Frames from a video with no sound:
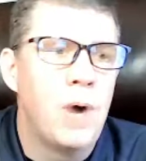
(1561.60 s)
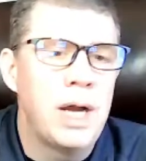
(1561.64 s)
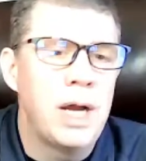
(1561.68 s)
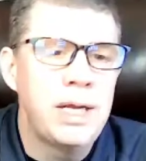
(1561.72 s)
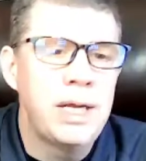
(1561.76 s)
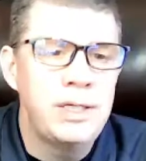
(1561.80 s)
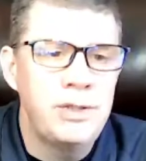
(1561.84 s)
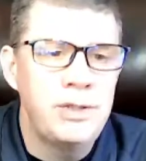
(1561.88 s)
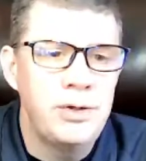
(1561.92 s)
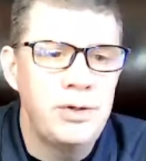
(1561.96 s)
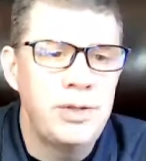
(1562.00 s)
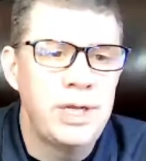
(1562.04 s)

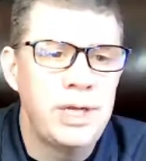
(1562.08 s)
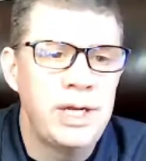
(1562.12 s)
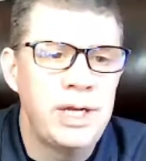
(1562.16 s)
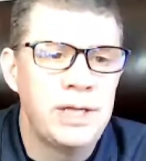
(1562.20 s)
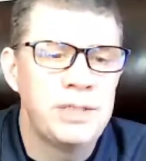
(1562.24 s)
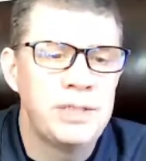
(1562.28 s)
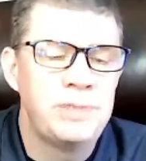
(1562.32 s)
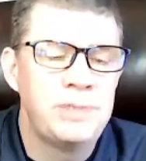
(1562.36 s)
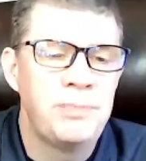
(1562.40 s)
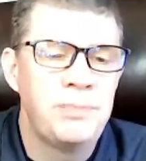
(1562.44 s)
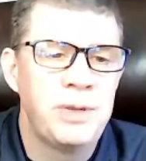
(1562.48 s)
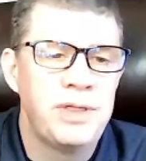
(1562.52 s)
to do
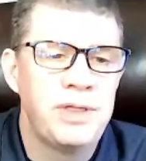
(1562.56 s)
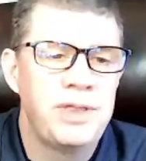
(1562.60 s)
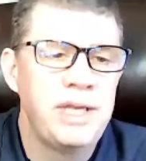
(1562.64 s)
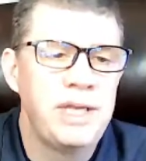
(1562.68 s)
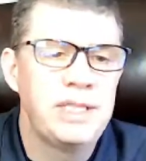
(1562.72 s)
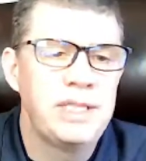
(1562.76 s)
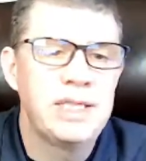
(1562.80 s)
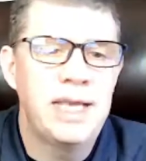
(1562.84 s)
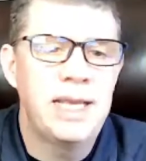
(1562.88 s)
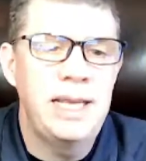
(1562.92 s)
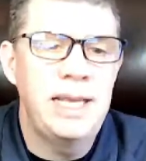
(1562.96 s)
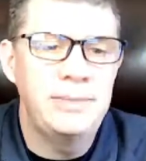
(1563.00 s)
this, but
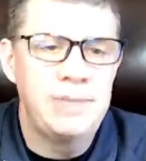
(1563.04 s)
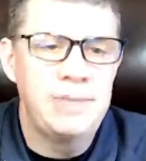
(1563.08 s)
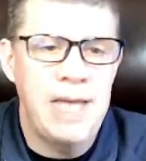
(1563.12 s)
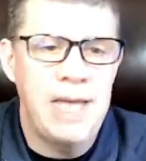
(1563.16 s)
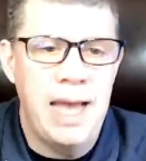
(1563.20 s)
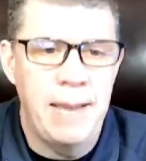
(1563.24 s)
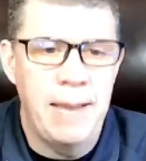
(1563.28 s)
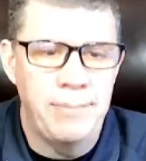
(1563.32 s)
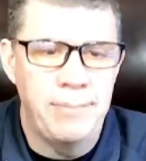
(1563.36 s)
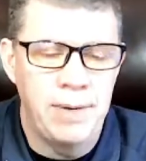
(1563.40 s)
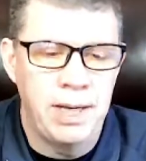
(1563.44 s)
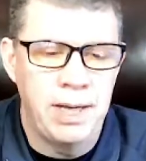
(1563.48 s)
this keeps
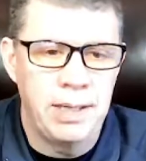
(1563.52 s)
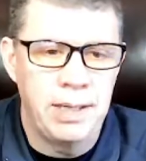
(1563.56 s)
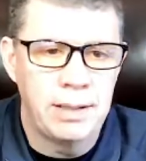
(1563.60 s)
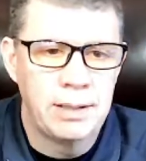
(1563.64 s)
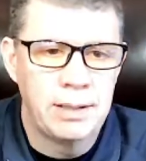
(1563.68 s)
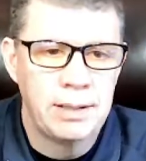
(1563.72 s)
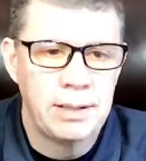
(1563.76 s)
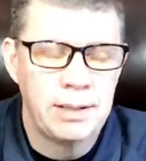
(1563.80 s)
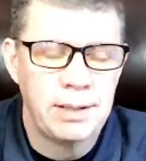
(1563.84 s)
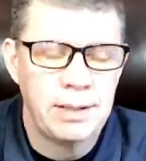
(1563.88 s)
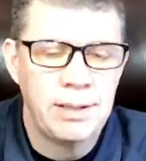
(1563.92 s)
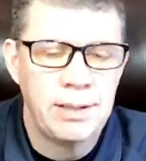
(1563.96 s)
happening,
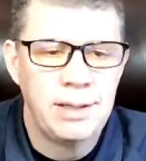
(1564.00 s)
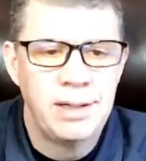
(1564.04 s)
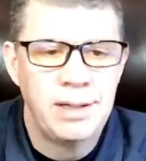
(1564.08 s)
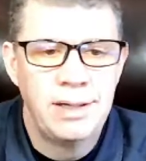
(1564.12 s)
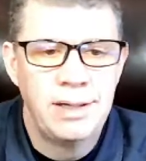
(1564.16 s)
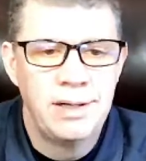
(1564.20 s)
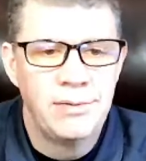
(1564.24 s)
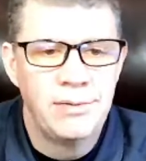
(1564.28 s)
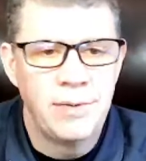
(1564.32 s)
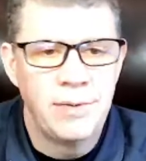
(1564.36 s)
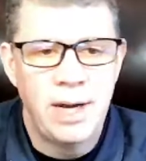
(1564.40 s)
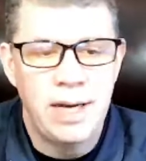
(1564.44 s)

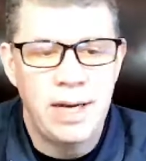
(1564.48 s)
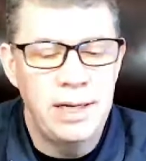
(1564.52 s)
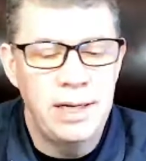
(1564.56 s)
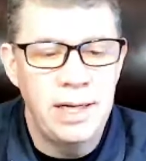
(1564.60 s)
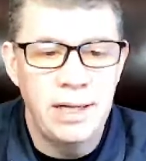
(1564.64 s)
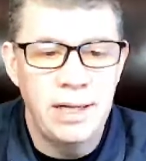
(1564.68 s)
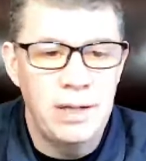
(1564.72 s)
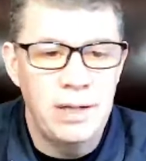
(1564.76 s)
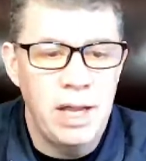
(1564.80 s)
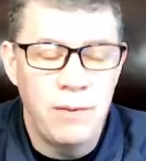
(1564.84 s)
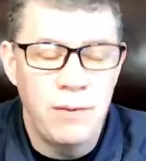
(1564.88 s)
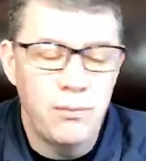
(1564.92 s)
right?
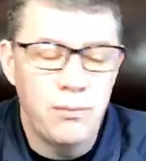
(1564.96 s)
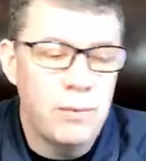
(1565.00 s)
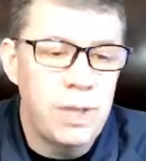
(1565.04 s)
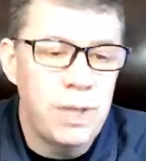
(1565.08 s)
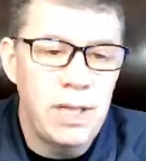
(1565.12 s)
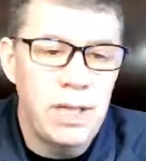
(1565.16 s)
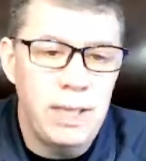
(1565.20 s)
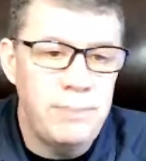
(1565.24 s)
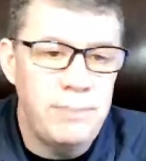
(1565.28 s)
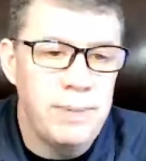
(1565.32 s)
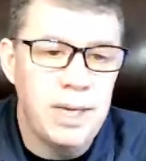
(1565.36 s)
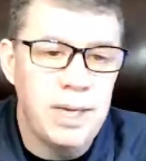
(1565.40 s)
It
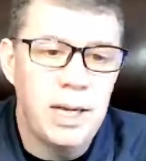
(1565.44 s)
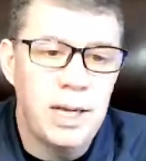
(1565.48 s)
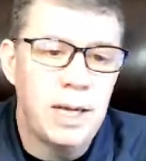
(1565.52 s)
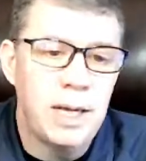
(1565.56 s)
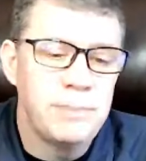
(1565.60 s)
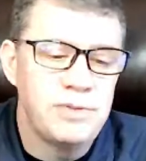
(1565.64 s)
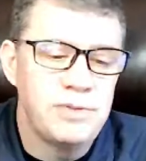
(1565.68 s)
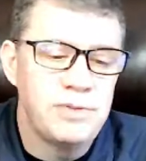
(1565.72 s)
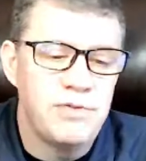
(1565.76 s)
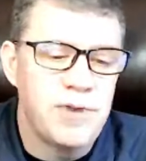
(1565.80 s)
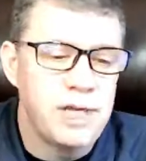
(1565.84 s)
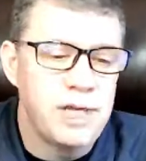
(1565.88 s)
really
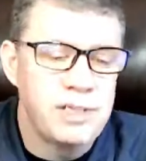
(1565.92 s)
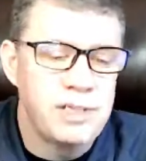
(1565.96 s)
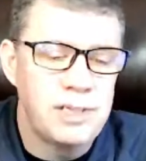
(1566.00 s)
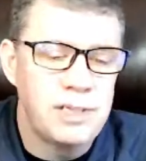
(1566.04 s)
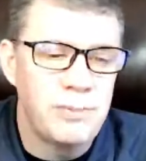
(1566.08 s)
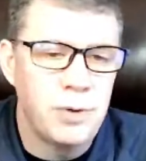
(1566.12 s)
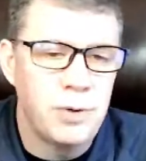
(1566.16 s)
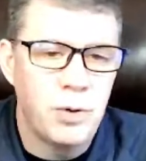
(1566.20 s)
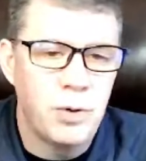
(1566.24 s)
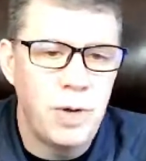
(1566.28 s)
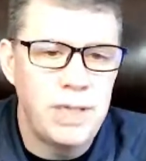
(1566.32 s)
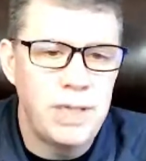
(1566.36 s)
becomes a very
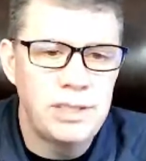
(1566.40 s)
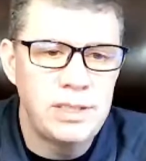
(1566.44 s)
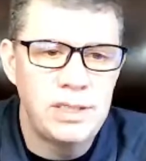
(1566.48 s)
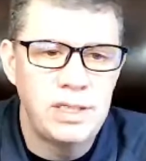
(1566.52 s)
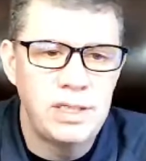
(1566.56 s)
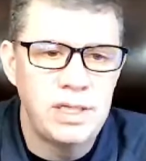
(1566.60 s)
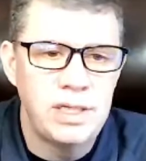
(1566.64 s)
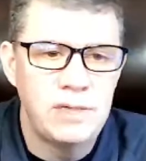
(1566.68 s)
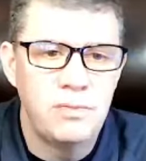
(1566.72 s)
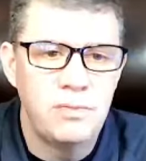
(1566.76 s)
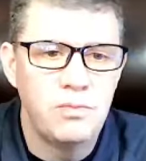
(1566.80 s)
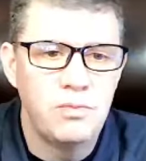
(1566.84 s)
simple question.
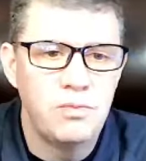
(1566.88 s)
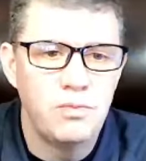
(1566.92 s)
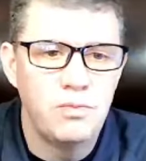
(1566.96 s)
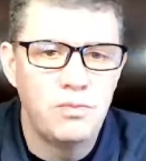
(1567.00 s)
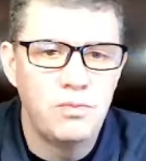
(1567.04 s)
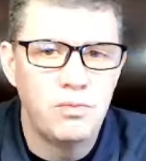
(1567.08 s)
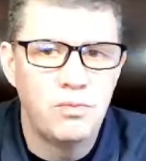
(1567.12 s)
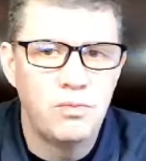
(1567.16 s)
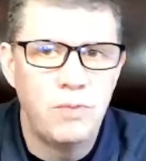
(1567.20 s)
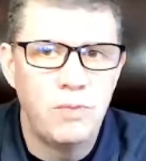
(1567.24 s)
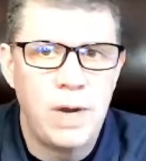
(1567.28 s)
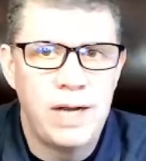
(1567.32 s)
Then
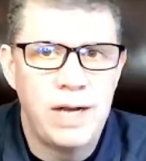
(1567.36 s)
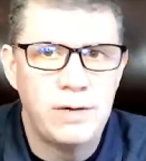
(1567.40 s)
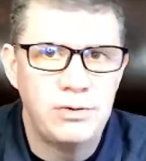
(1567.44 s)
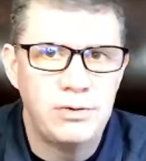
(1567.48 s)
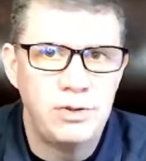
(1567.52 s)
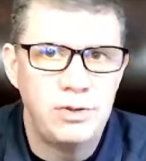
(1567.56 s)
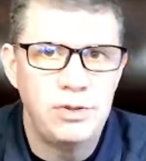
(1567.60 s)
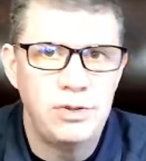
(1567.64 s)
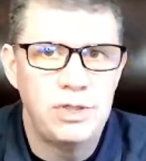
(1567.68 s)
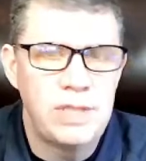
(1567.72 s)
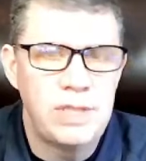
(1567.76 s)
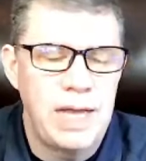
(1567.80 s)
why
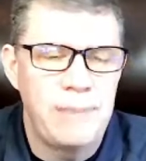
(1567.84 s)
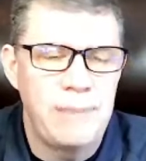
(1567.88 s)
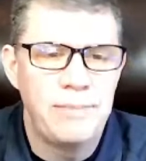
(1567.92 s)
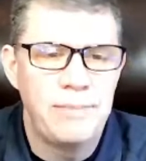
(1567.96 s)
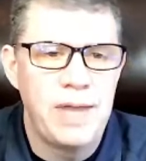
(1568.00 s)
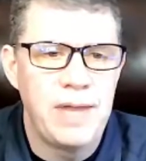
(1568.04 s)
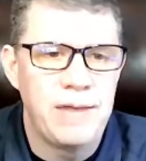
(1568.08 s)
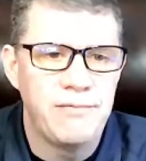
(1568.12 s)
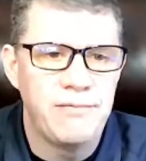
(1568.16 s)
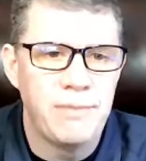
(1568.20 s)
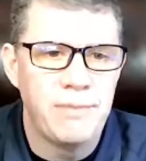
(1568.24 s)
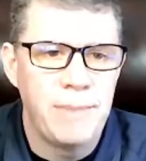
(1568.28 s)
don't you stop
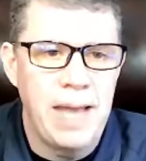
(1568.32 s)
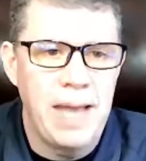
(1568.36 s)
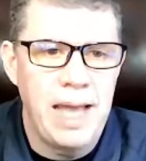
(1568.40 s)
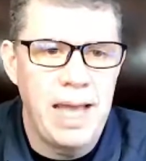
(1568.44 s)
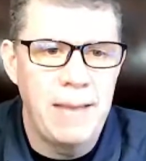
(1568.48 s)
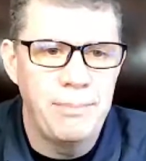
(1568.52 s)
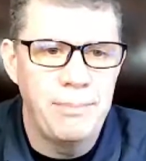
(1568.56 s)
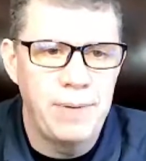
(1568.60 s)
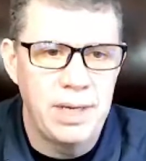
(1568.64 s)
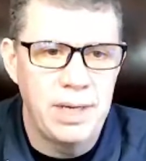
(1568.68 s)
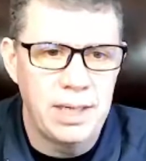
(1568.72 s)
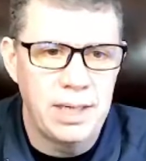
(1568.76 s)
that from
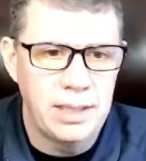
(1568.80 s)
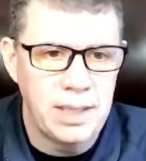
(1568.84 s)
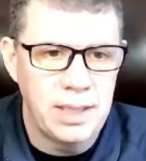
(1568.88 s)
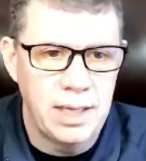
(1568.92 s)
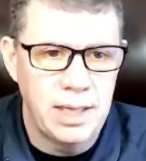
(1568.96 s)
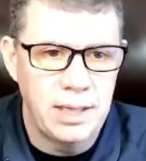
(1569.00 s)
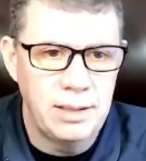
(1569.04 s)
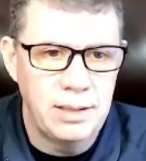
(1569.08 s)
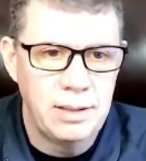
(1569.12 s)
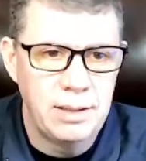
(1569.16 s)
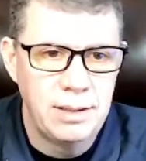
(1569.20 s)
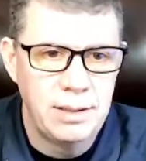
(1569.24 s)
happening
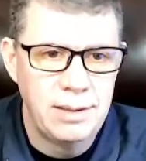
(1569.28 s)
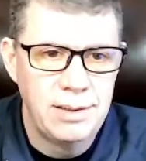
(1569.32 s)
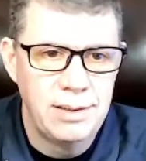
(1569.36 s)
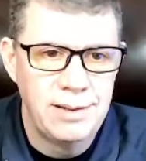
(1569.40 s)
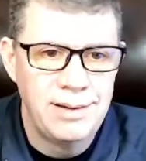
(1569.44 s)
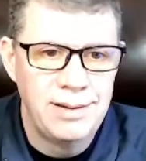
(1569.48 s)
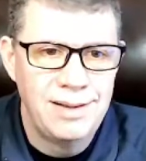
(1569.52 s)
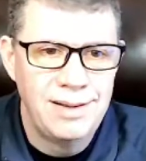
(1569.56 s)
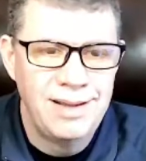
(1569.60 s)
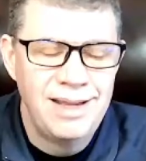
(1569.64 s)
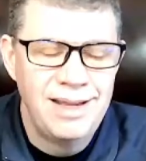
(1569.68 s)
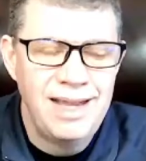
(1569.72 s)
then?
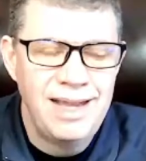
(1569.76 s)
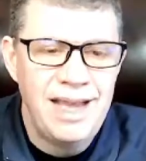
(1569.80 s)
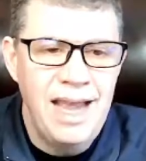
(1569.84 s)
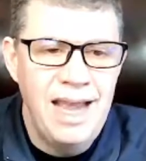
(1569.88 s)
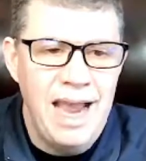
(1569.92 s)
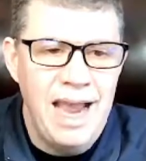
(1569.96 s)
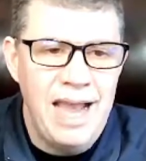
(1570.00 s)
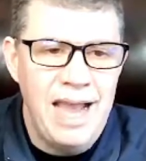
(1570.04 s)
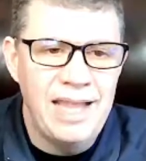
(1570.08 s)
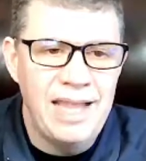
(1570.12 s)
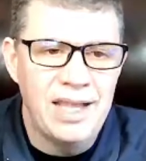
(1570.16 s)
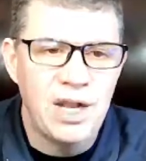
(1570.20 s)

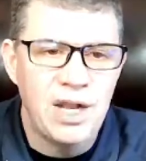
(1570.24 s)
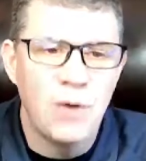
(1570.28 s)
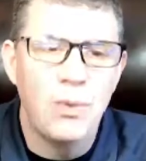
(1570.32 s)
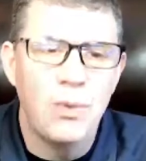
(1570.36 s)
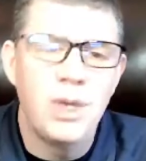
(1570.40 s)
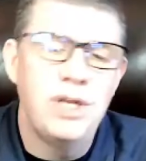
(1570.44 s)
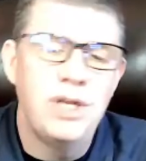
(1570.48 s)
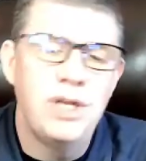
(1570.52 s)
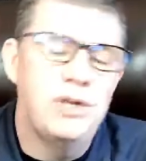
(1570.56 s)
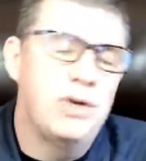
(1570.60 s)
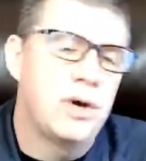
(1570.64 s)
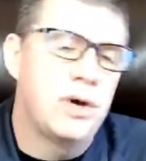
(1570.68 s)
And they go,
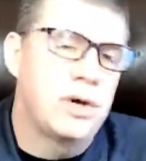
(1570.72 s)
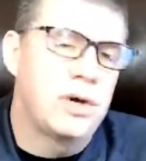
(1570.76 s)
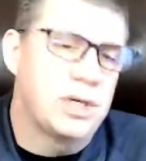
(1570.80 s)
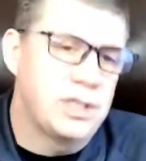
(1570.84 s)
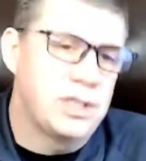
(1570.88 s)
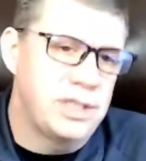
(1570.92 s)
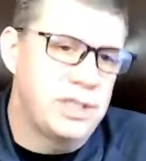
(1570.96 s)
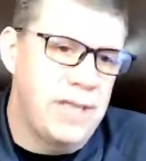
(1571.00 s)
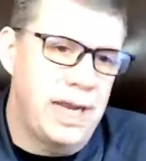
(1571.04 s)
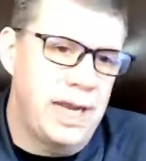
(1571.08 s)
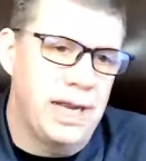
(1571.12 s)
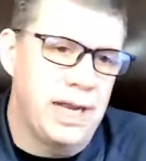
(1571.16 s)
well, you don't
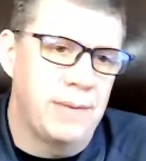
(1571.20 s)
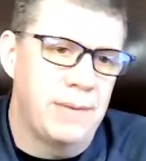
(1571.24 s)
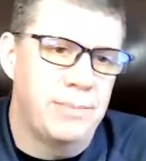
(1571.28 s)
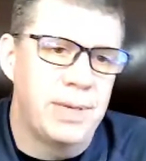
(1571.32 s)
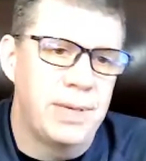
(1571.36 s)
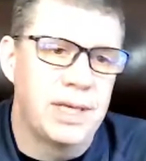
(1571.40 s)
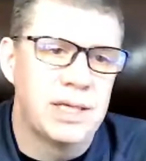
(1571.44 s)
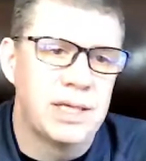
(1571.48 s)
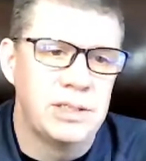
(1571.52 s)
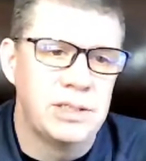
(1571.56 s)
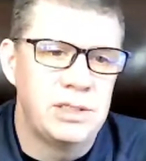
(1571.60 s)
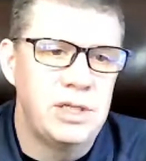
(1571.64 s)
understand
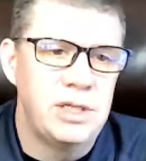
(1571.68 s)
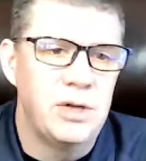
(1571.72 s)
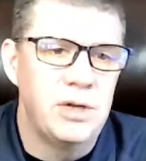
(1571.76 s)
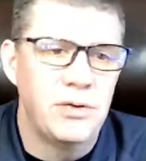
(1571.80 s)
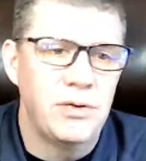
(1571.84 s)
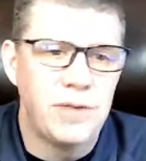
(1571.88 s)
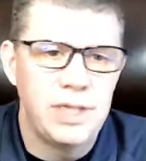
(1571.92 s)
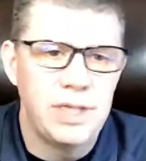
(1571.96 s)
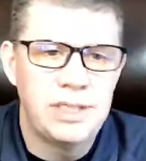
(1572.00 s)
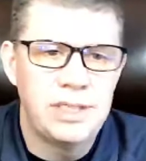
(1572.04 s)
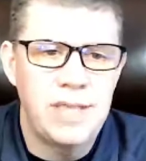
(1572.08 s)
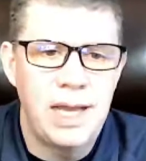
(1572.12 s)
because,
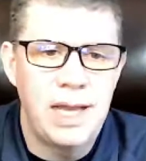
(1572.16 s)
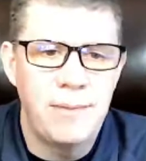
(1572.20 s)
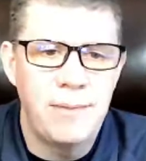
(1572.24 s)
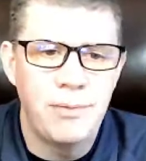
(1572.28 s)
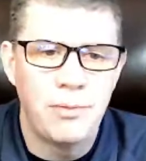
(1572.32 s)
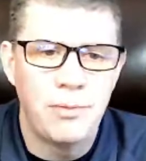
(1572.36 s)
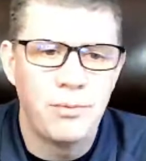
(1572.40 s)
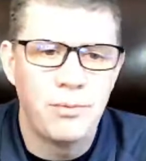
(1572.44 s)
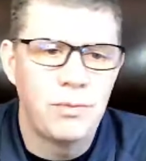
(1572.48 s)
this happened,